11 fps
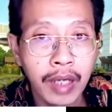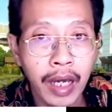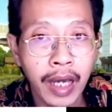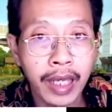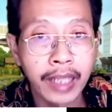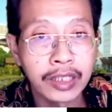
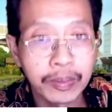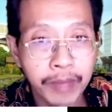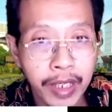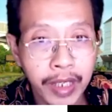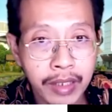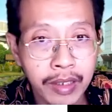I
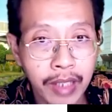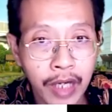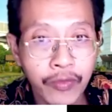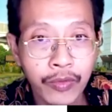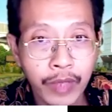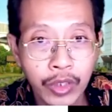expect
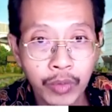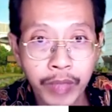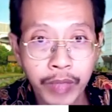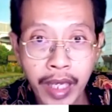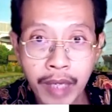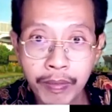everyone to be
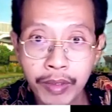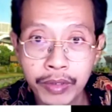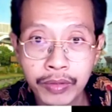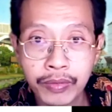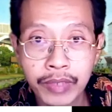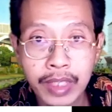able
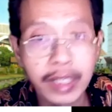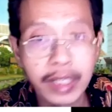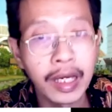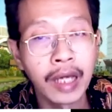to really